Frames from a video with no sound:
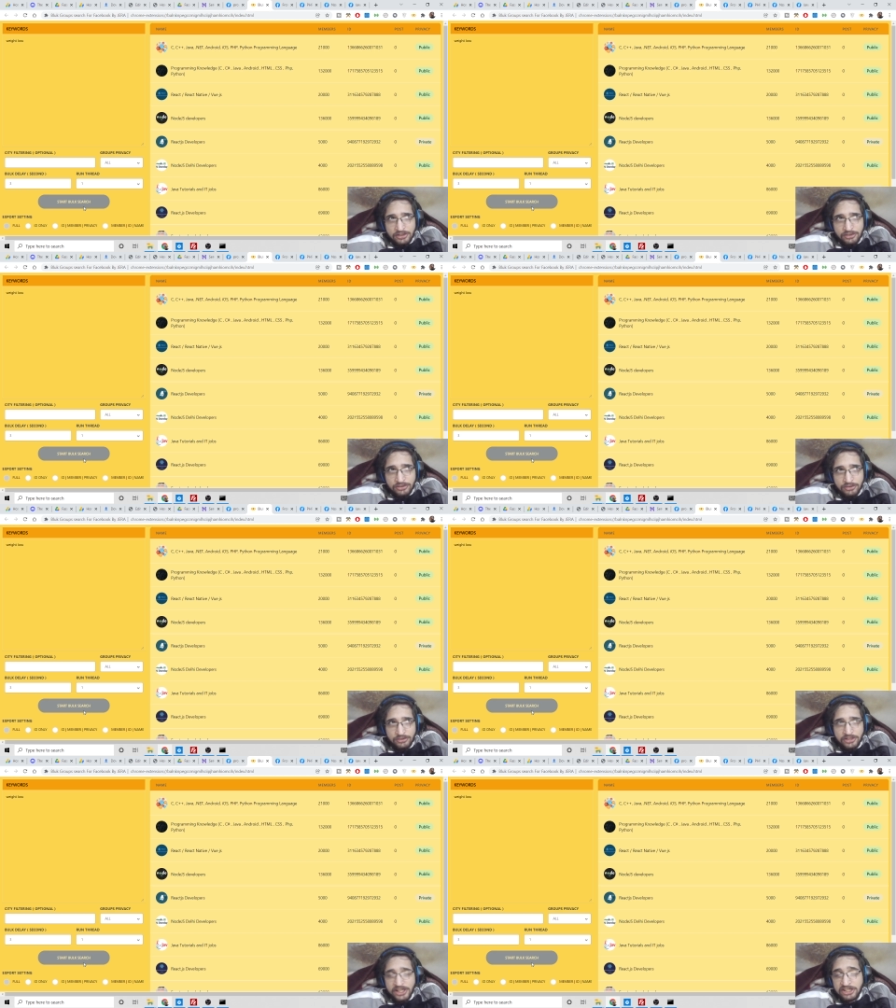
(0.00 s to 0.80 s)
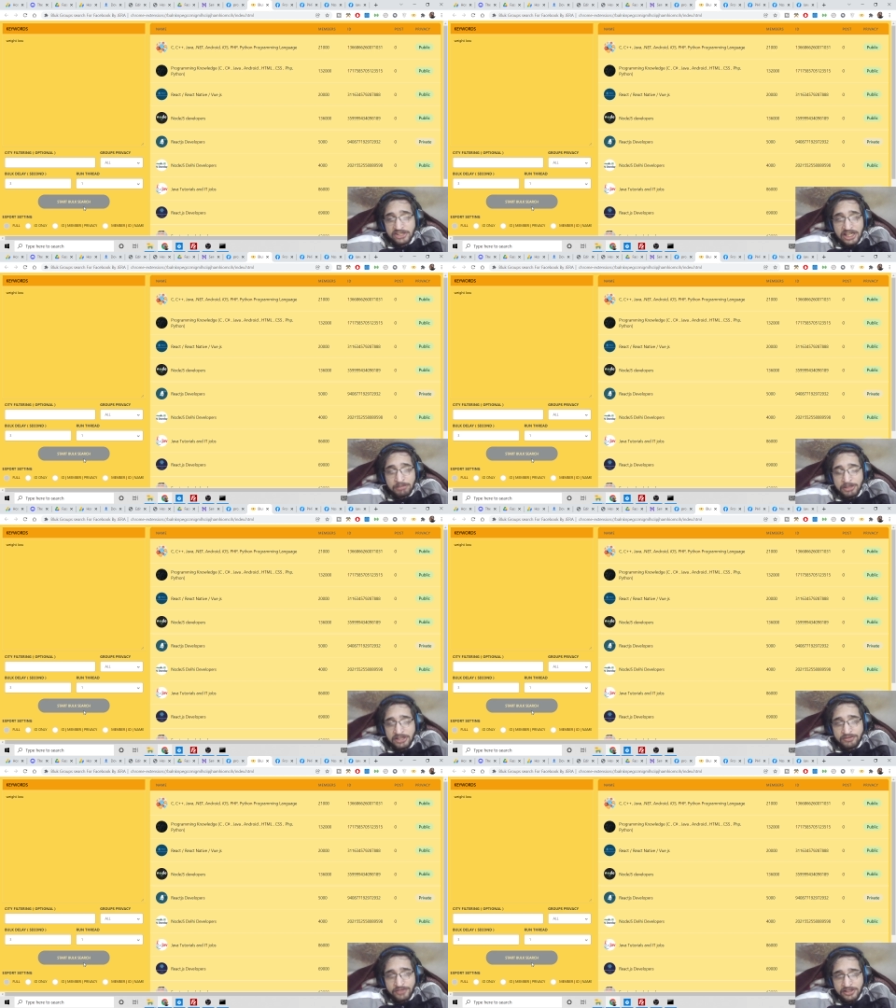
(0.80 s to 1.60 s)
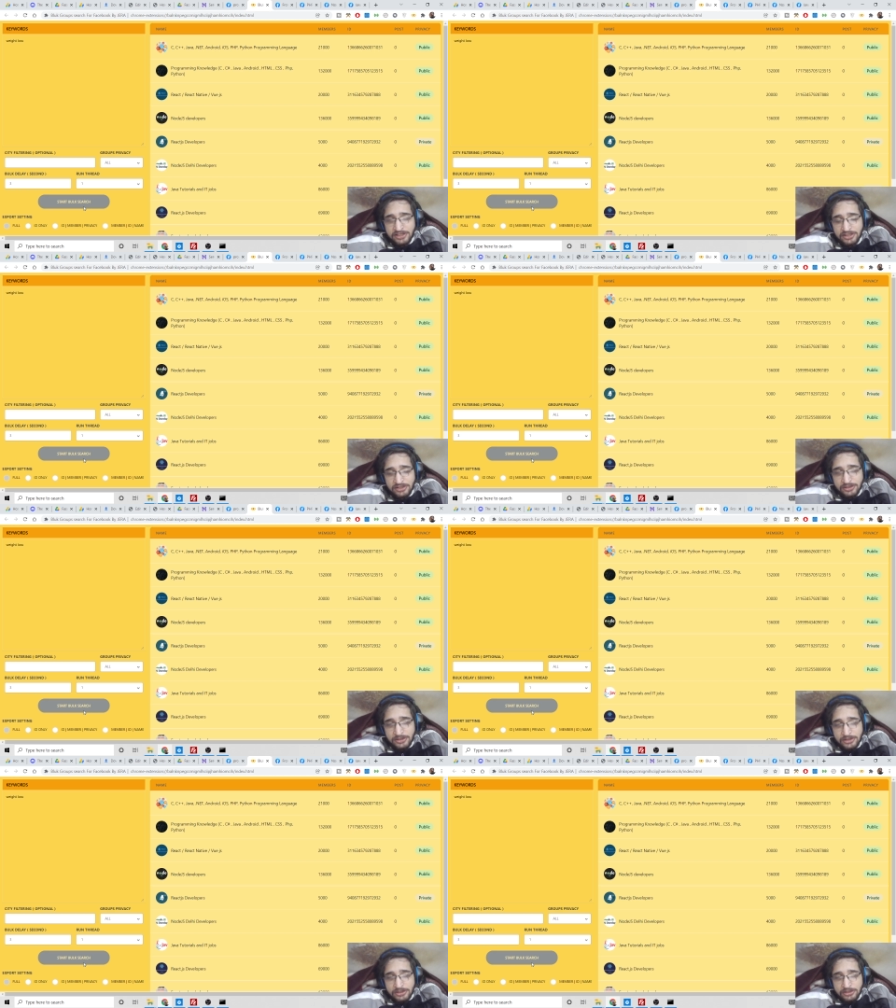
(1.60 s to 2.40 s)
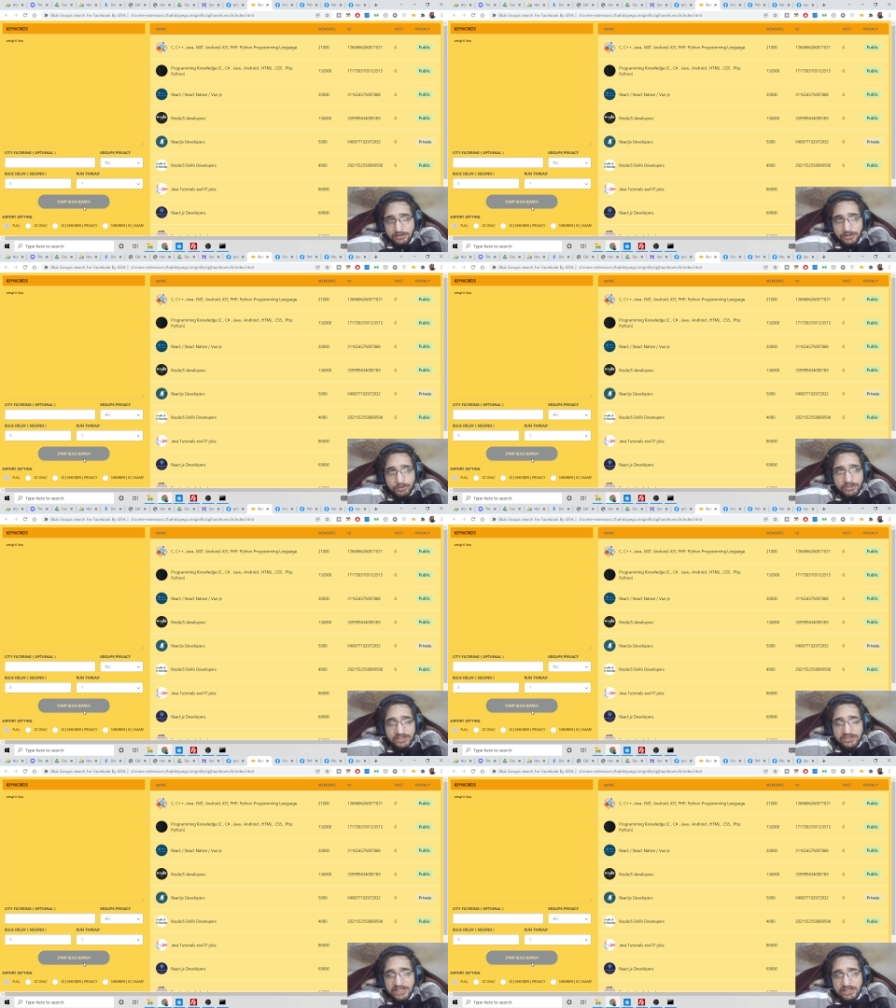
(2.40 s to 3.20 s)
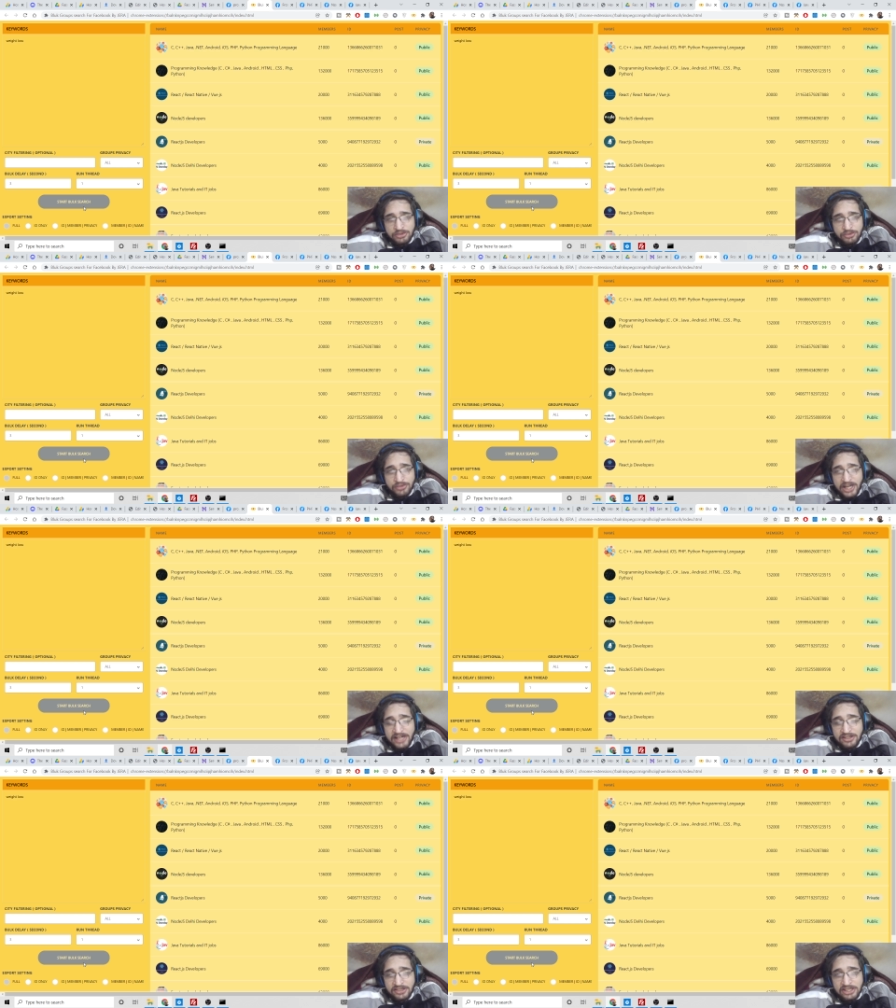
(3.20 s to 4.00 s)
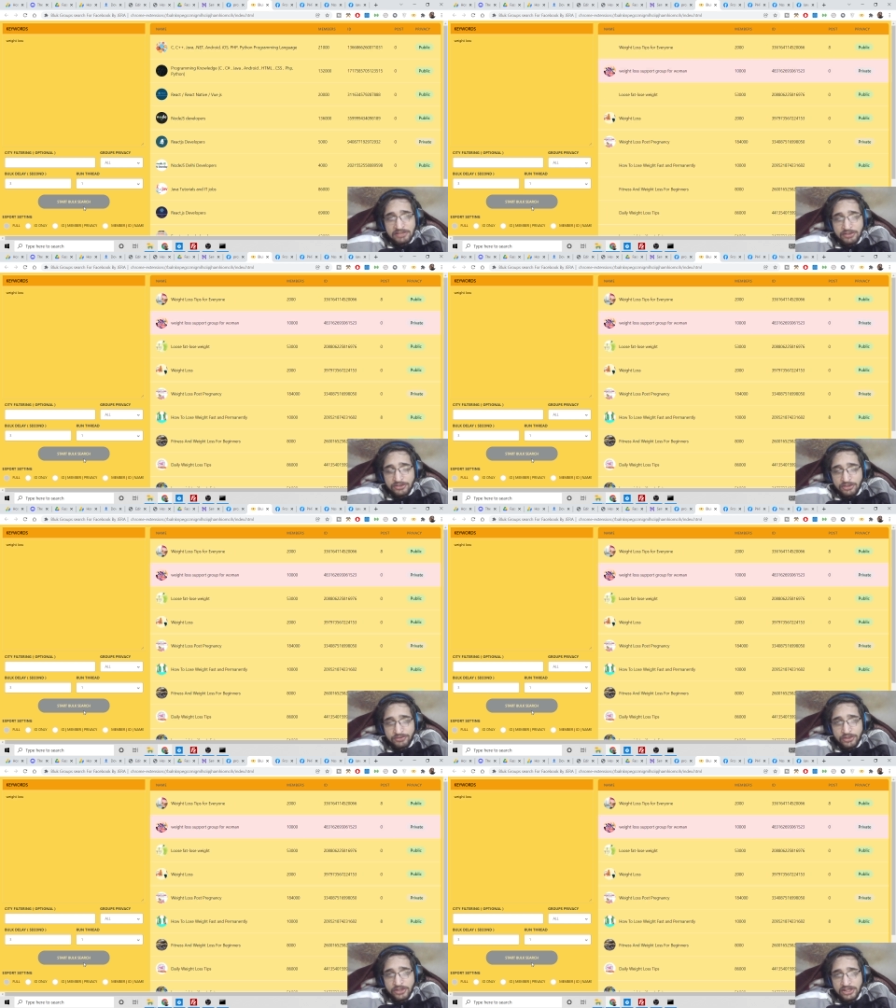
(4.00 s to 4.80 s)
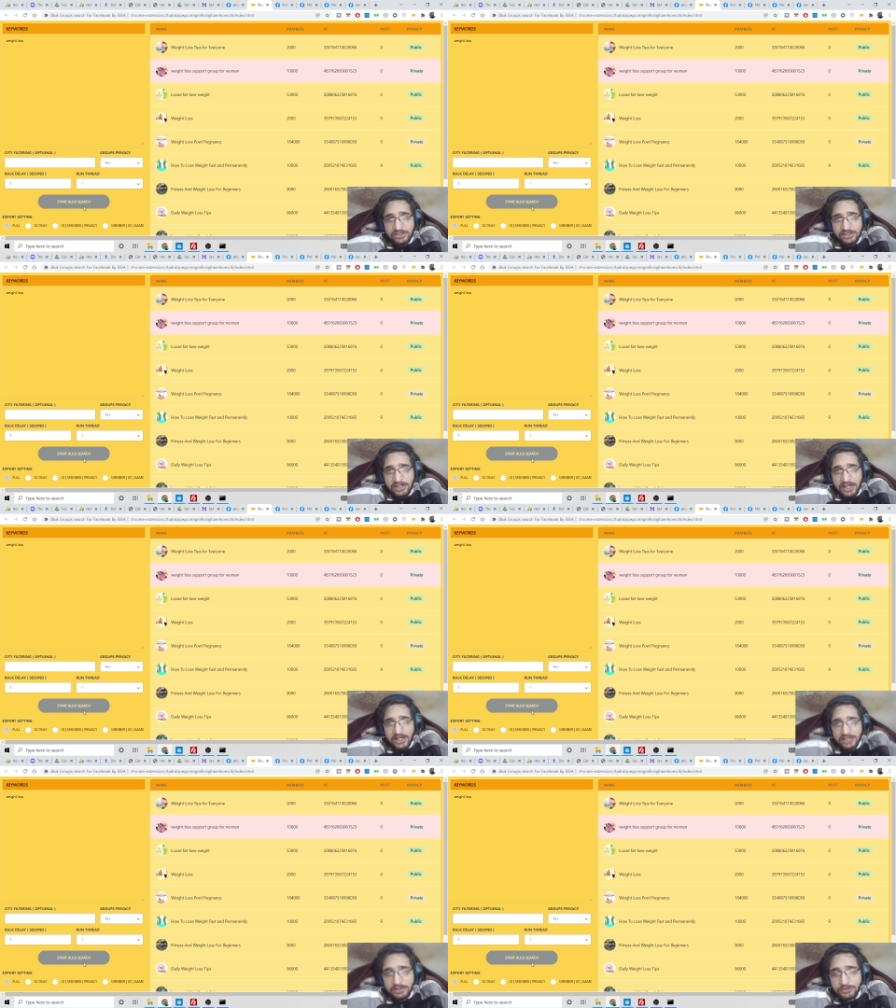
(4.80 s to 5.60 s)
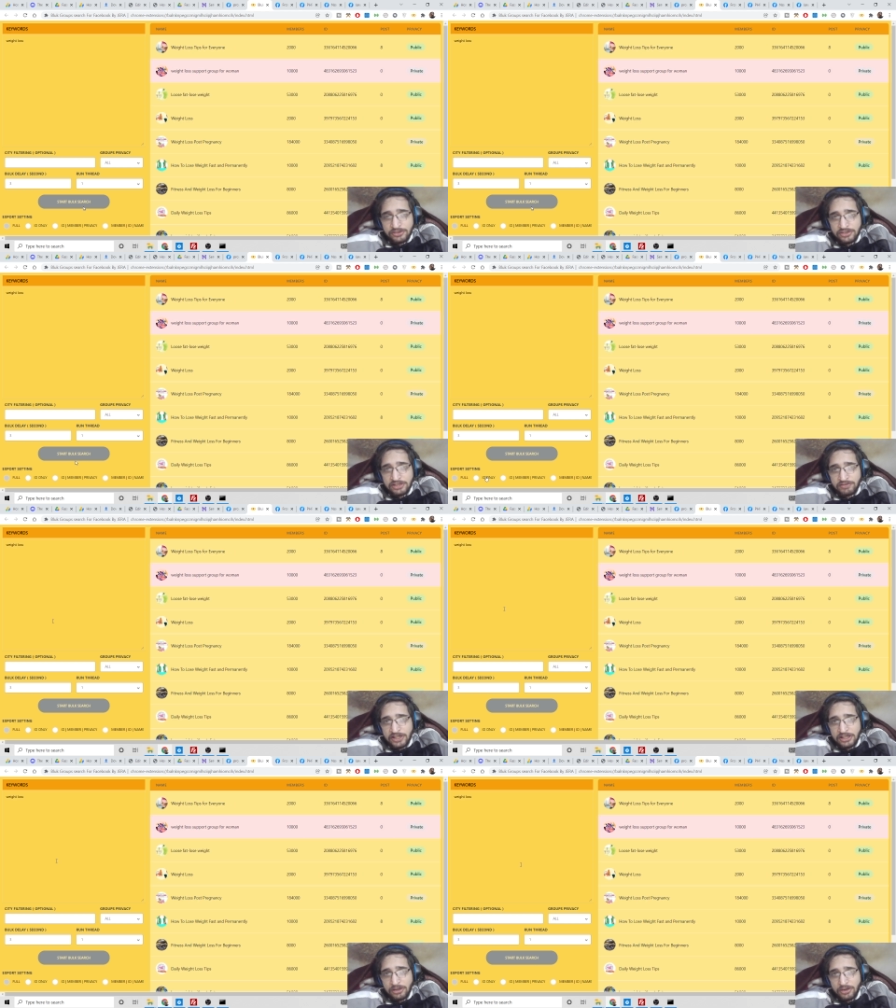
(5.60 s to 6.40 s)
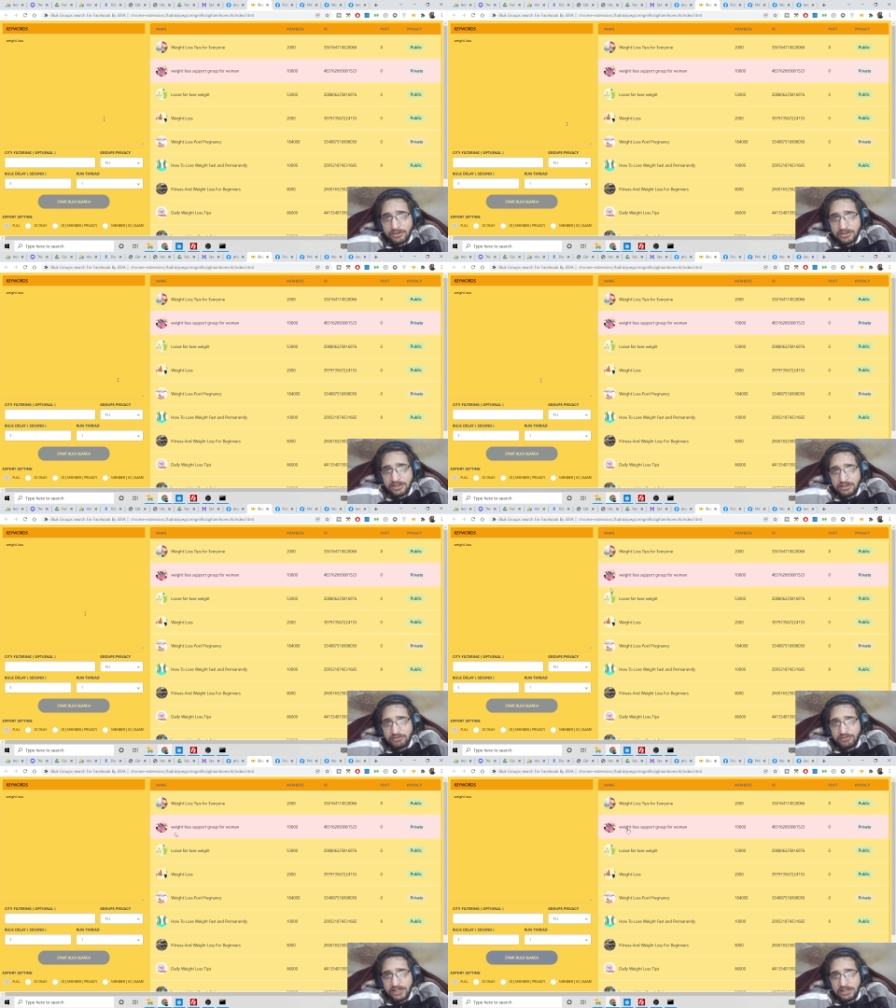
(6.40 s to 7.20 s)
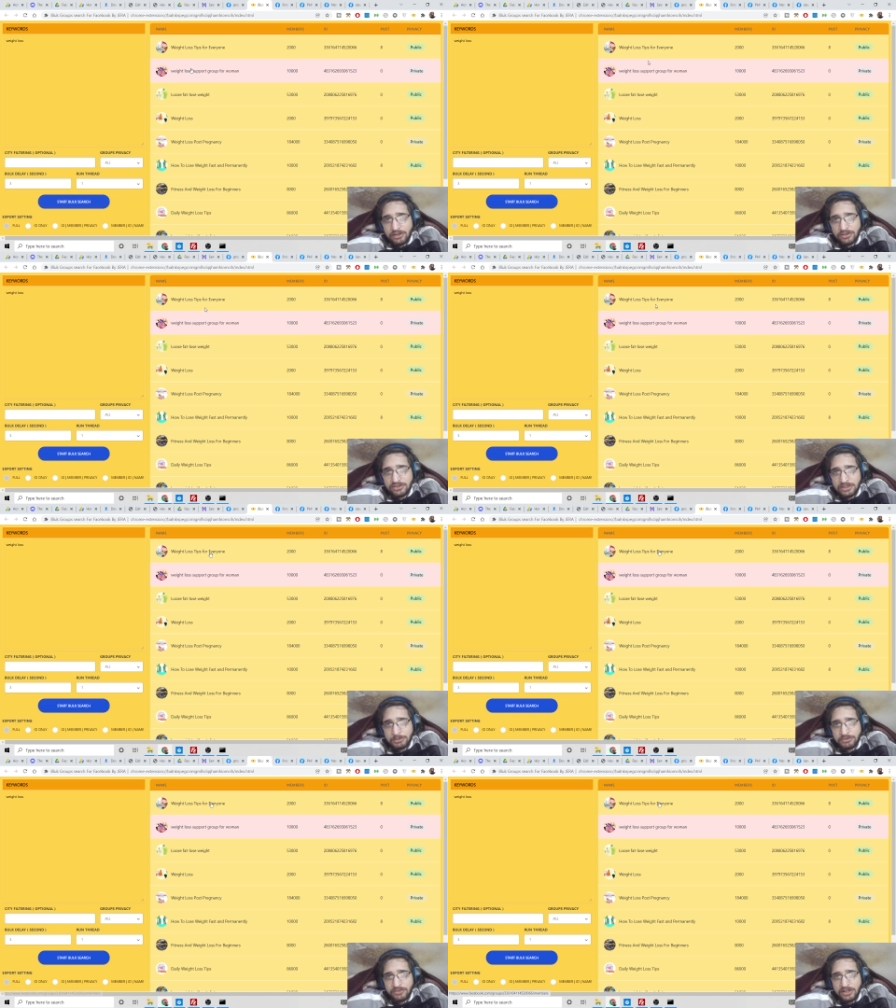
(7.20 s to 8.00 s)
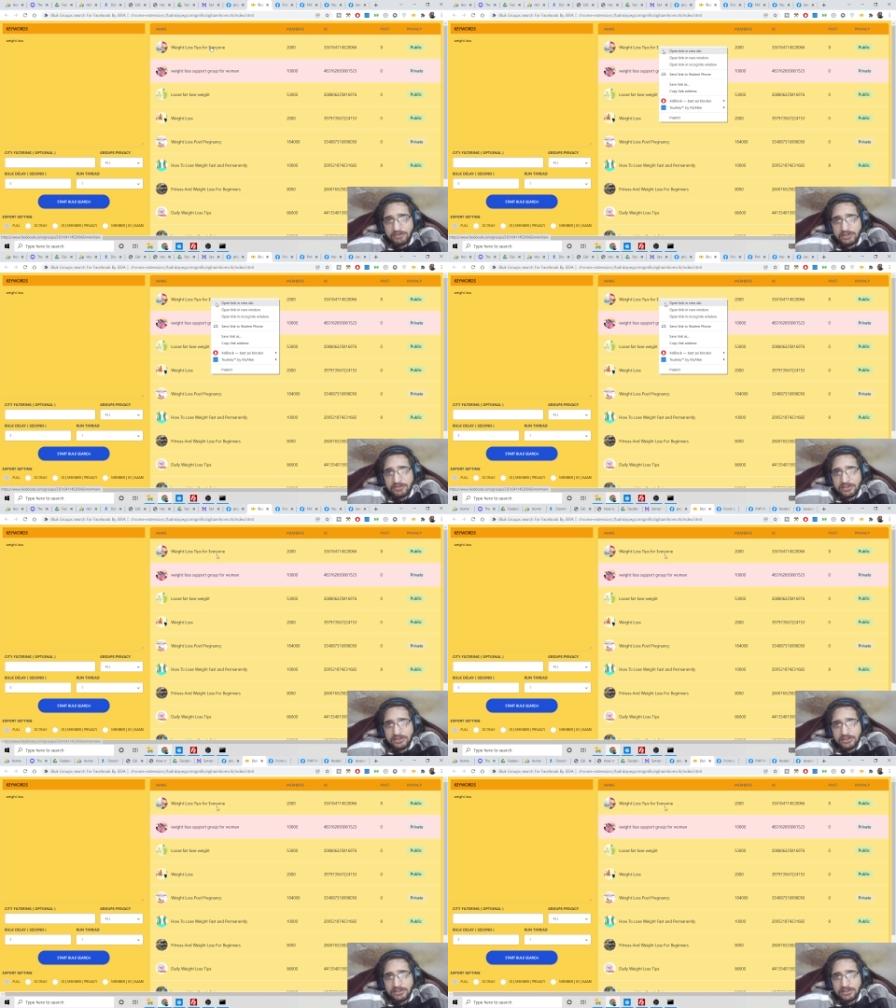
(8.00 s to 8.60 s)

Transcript: So the niche can be different you just need to write the keywords of your niche and you can see weight loss weight loss tips for everyone